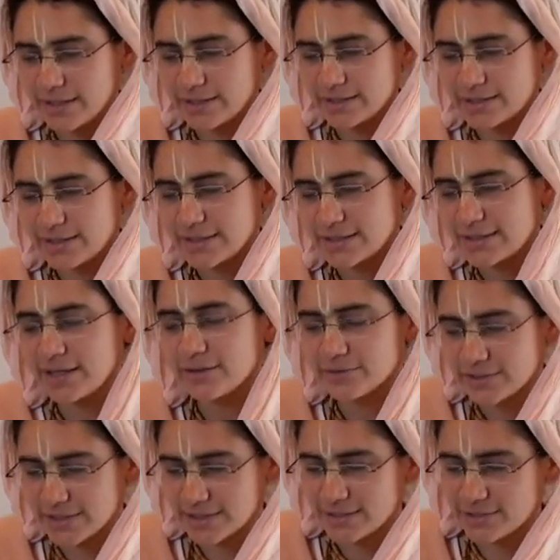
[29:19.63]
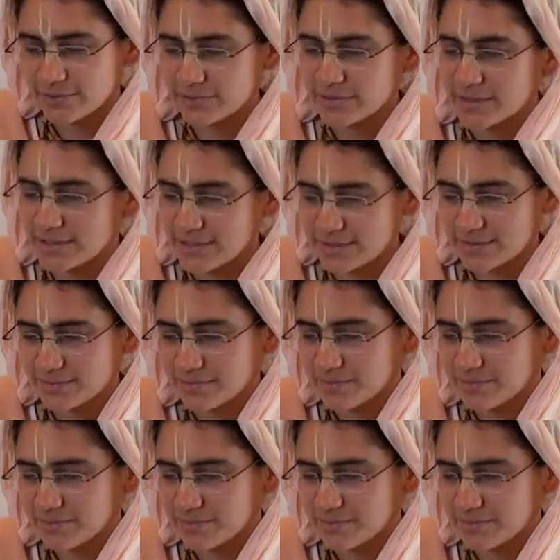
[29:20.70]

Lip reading: he tells this to his